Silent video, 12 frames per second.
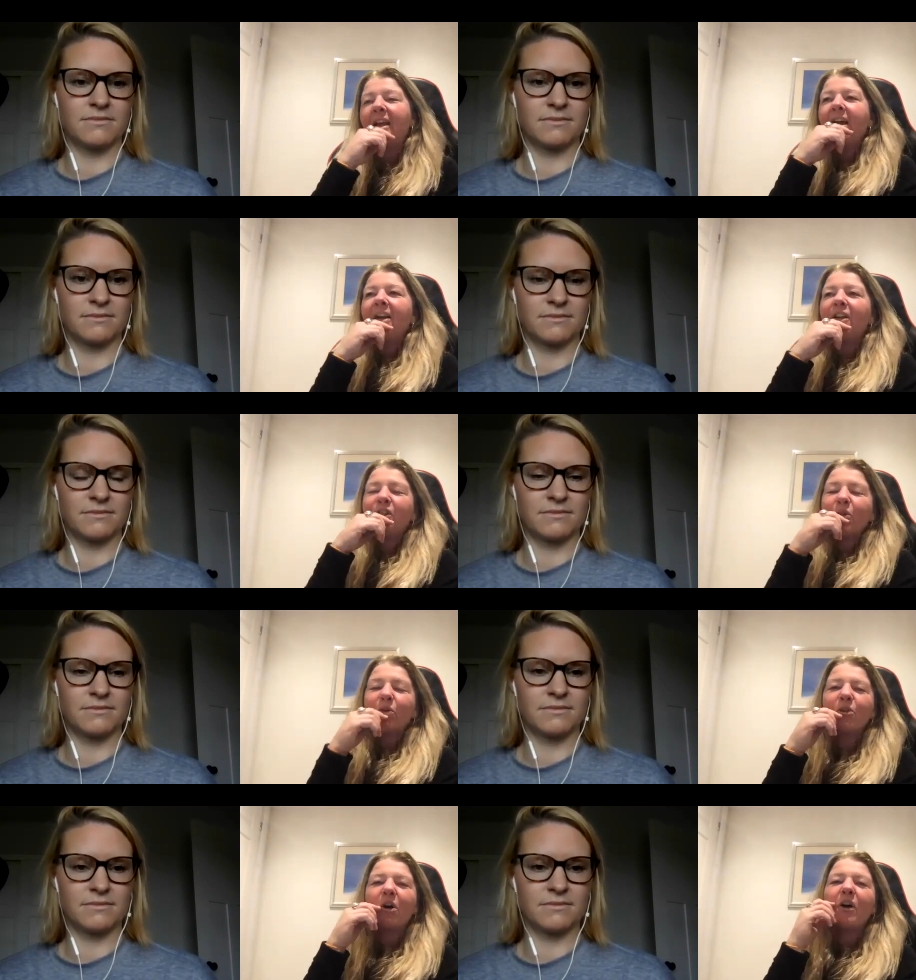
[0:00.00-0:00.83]
Speaker 1: And I sort
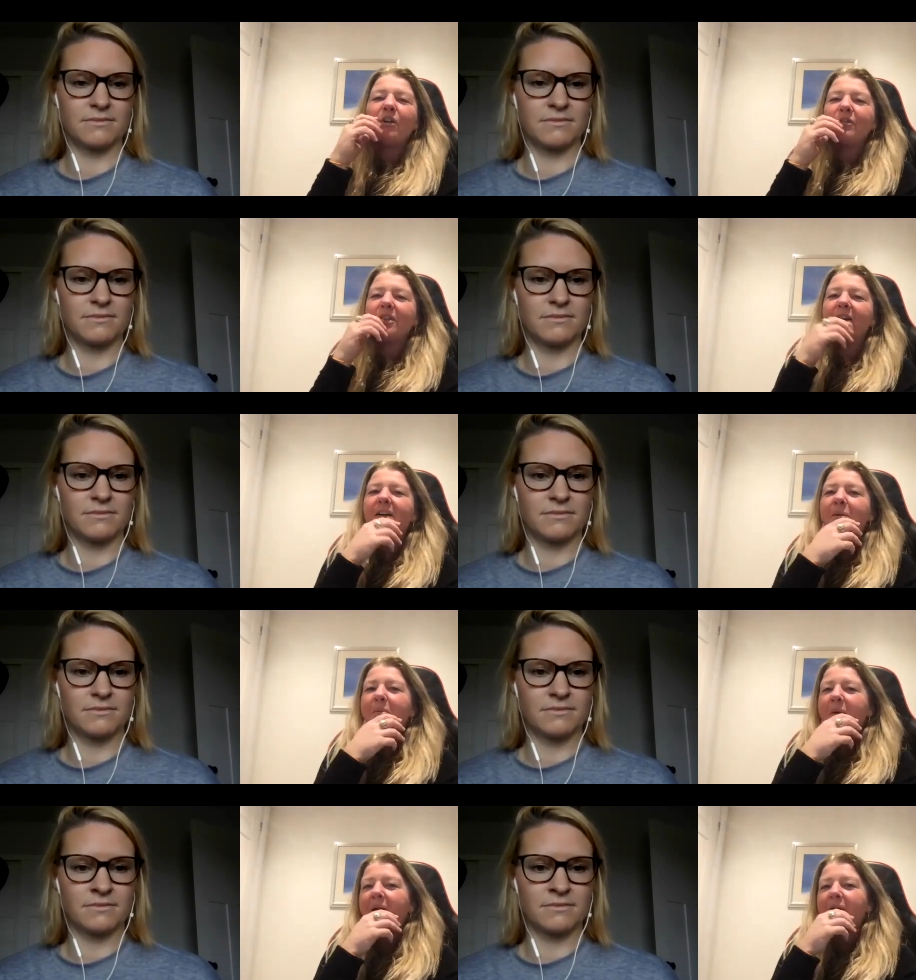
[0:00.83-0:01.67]
of got over that
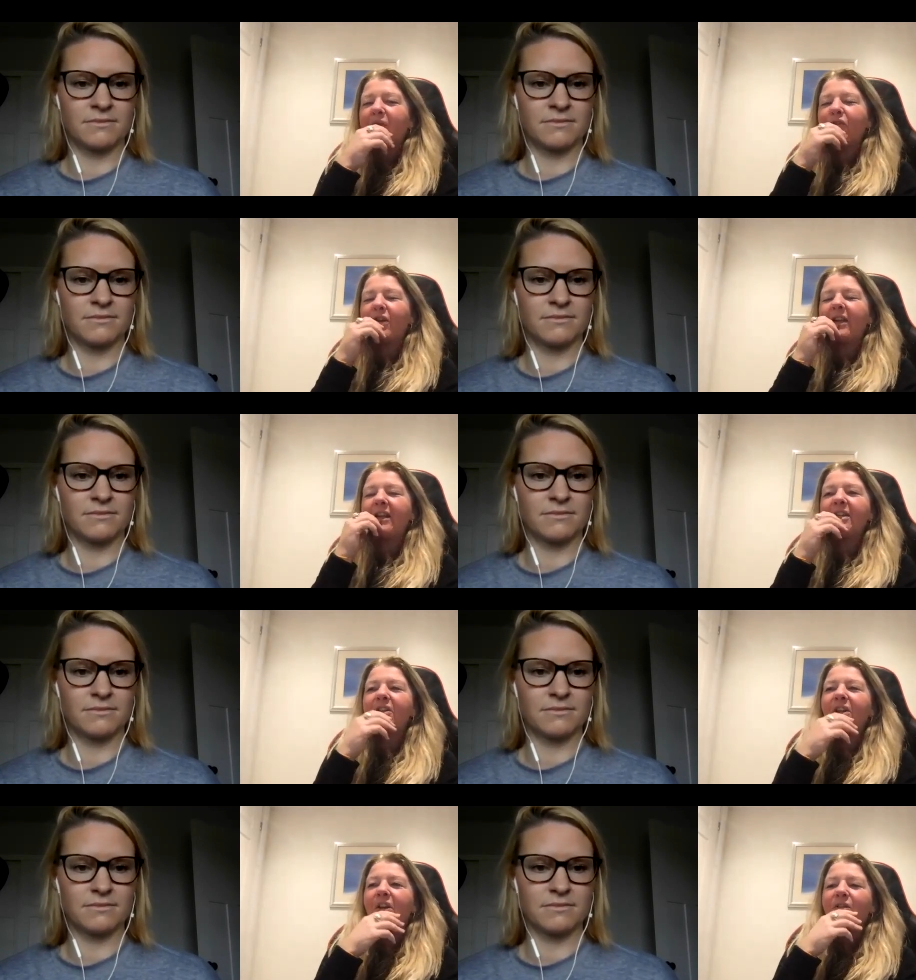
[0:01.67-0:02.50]
about three years
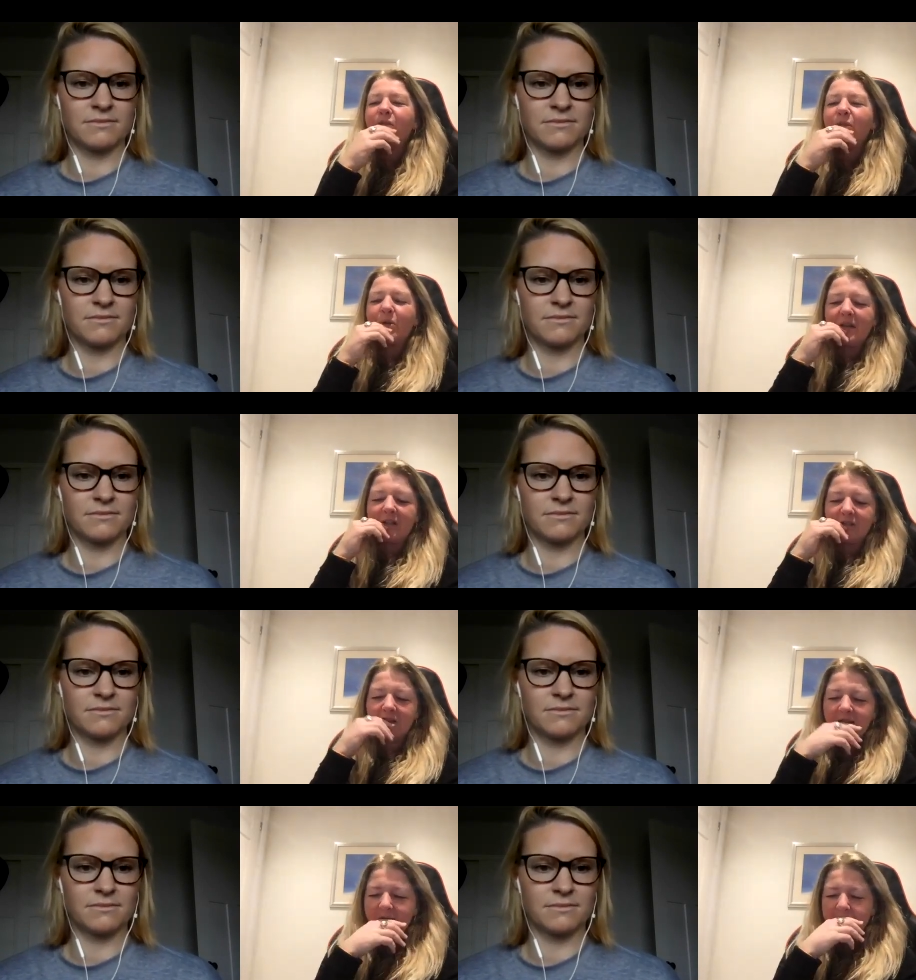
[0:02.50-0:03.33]
ago, four years
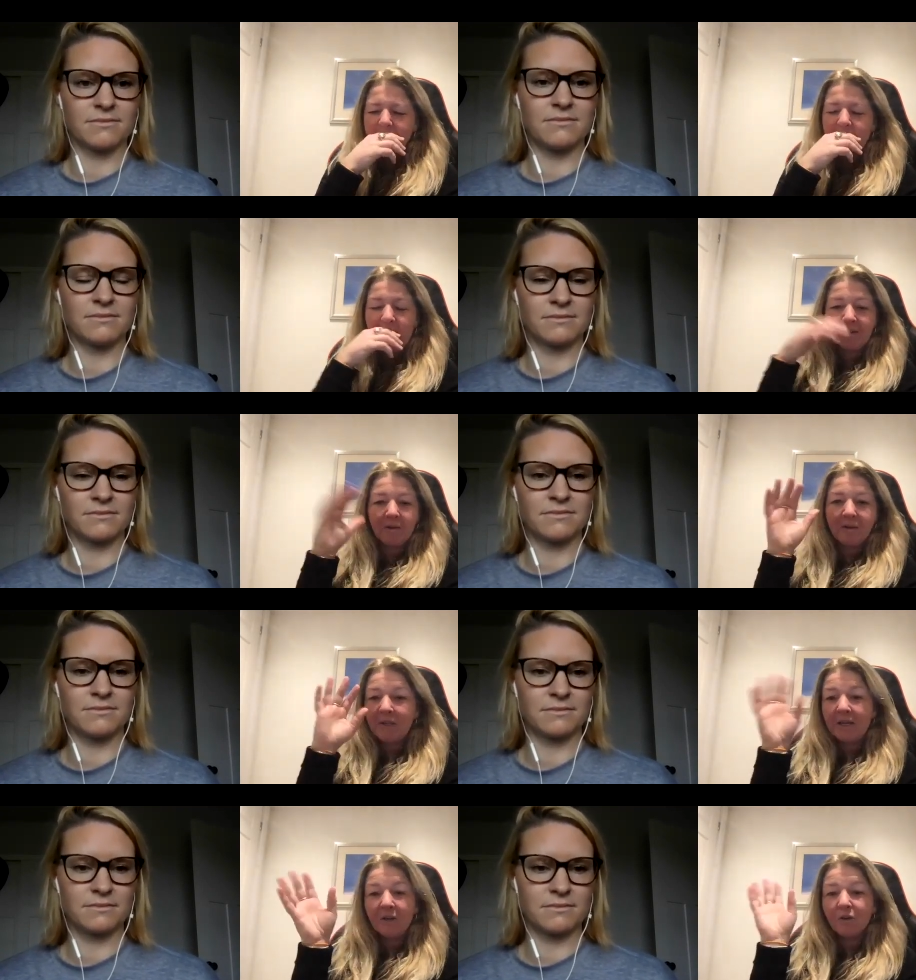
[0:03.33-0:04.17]
ago, in,
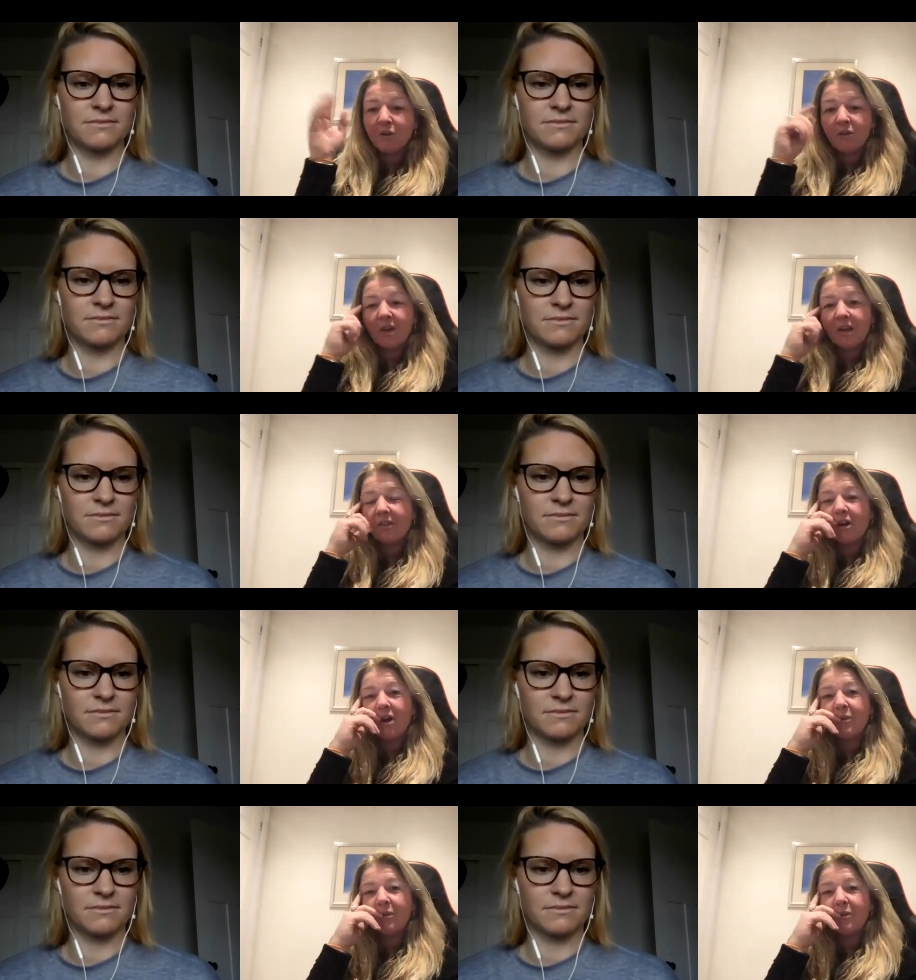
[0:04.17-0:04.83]
in another thing that I